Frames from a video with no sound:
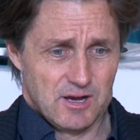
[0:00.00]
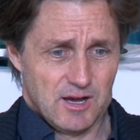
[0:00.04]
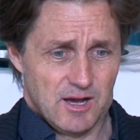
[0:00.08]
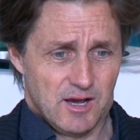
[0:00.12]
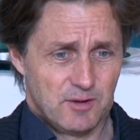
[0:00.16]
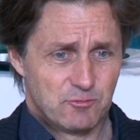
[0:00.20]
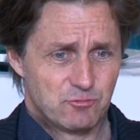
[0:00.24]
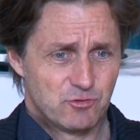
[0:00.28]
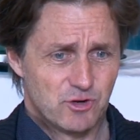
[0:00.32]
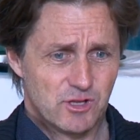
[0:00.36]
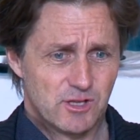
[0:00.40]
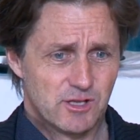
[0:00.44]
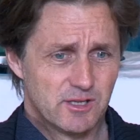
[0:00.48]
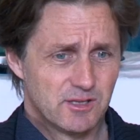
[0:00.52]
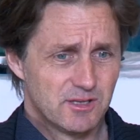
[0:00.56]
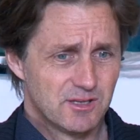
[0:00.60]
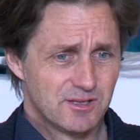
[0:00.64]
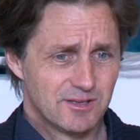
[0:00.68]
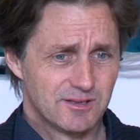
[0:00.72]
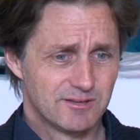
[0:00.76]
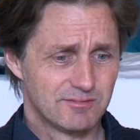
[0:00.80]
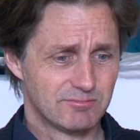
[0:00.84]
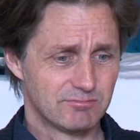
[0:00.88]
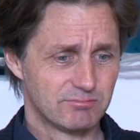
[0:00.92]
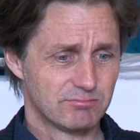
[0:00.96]
I'm
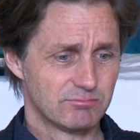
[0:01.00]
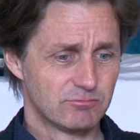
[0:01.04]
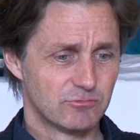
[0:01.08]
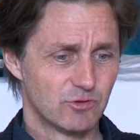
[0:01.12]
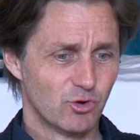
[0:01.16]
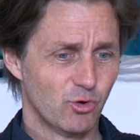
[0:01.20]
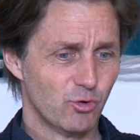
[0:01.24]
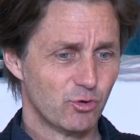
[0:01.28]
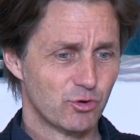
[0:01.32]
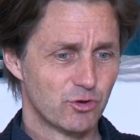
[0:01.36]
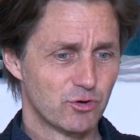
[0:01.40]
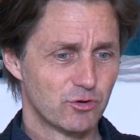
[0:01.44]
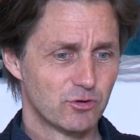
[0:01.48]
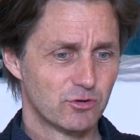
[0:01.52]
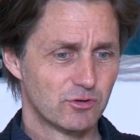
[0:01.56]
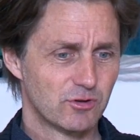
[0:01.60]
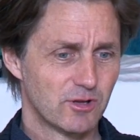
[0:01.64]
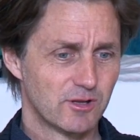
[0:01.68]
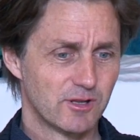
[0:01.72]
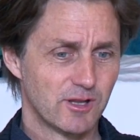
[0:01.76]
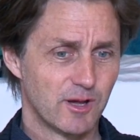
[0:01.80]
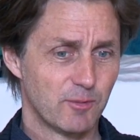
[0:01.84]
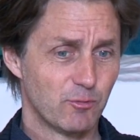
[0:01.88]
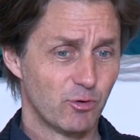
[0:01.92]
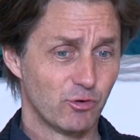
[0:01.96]
really no good,
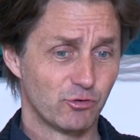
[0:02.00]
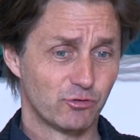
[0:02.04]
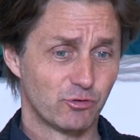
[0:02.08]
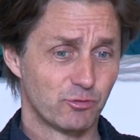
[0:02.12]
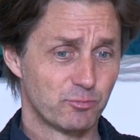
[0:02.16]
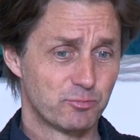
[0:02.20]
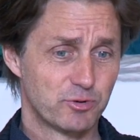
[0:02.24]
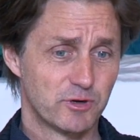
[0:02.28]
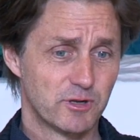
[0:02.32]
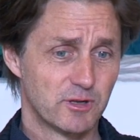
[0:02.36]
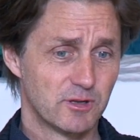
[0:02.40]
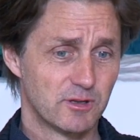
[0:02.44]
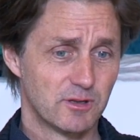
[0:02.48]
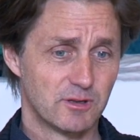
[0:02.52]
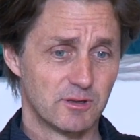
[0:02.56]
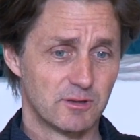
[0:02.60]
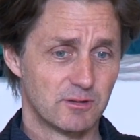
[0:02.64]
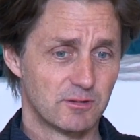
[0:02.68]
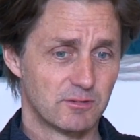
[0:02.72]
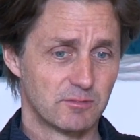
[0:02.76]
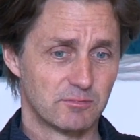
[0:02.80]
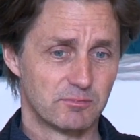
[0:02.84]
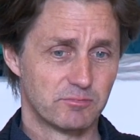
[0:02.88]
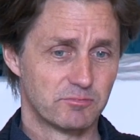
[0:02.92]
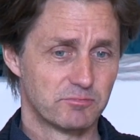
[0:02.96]
and I'm also
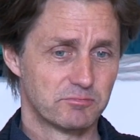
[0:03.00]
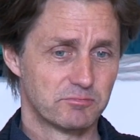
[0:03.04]
pretty